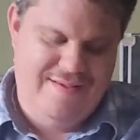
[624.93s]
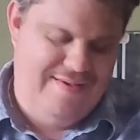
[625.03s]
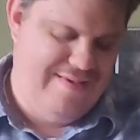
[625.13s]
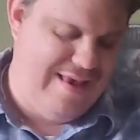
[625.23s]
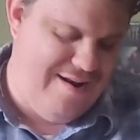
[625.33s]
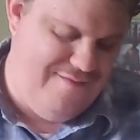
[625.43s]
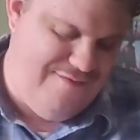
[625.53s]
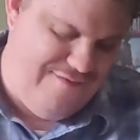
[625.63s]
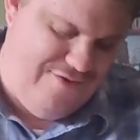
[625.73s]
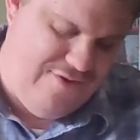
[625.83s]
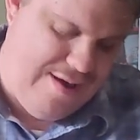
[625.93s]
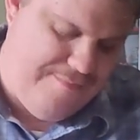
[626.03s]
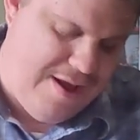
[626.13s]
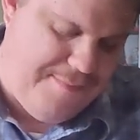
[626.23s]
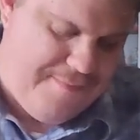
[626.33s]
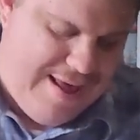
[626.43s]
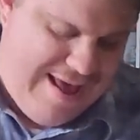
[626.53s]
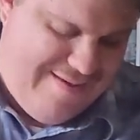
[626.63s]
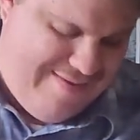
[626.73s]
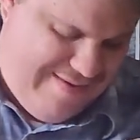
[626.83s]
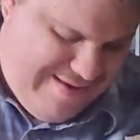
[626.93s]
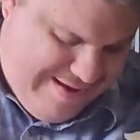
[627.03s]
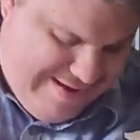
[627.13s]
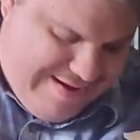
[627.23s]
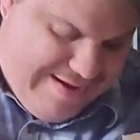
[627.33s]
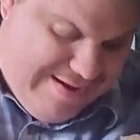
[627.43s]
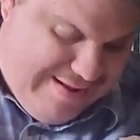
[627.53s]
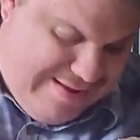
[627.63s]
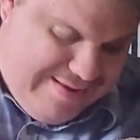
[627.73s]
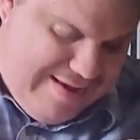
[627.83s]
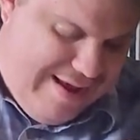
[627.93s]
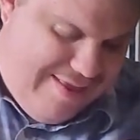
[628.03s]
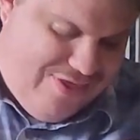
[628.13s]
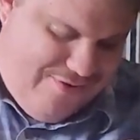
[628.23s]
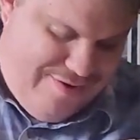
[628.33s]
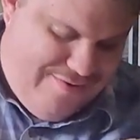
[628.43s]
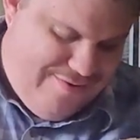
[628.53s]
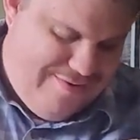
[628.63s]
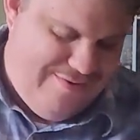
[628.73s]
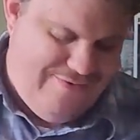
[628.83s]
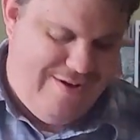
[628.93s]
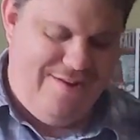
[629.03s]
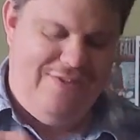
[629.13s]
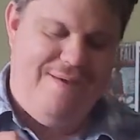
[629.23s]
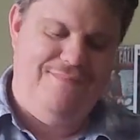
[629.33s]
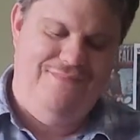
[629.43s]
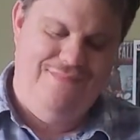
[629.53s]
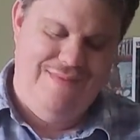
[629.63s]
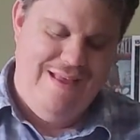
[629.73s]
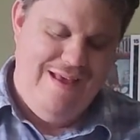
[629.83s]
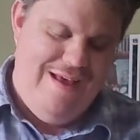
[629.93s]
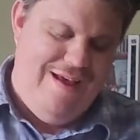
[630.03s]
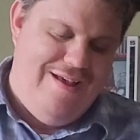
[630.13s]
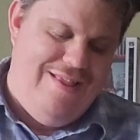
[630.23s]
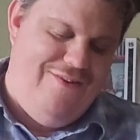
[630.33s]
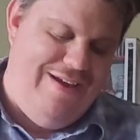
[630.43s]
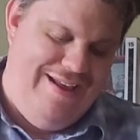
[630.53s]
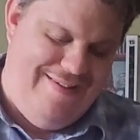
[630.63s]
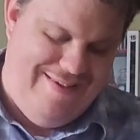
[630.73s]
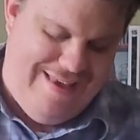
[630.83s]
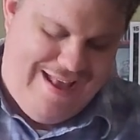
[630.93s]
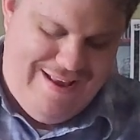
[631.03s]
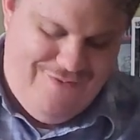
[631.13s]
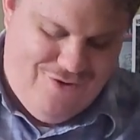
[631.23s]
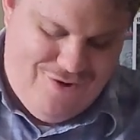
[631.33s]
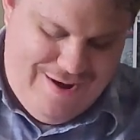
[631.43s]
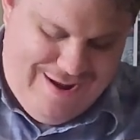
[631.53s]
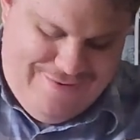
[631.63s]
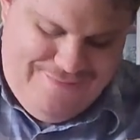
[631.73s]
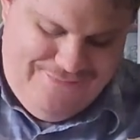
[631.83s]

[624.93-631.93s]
set of trade paperbacks to get through. One of them, Luis, I did warn you,